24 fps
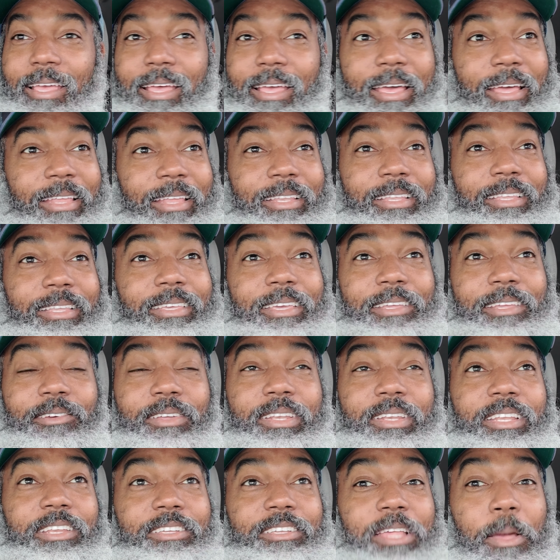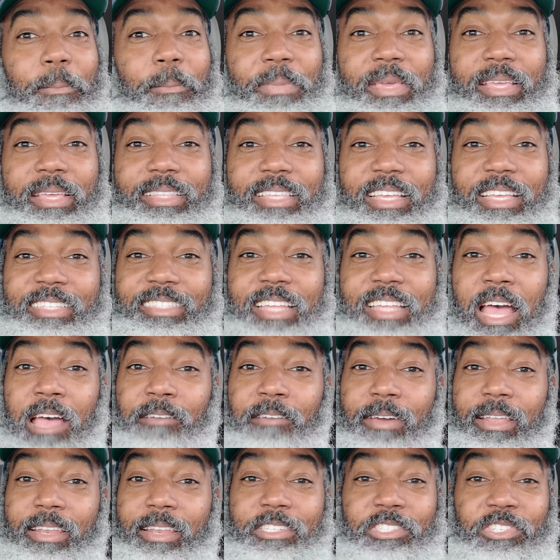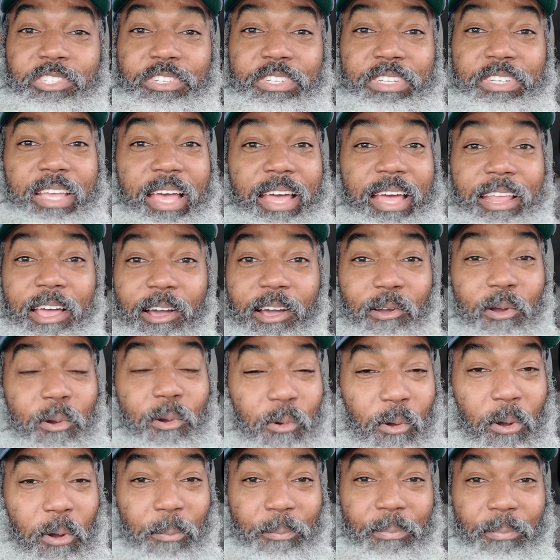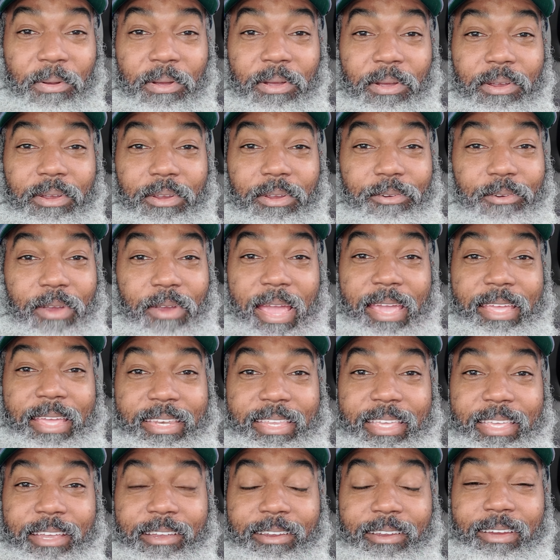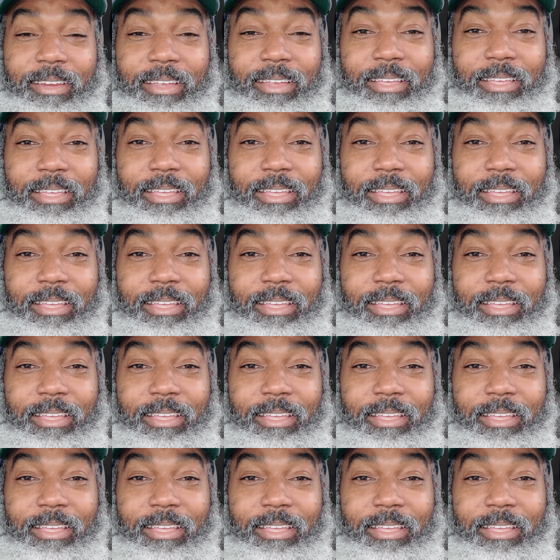and they just a pick things off of the tree and I cook up right there.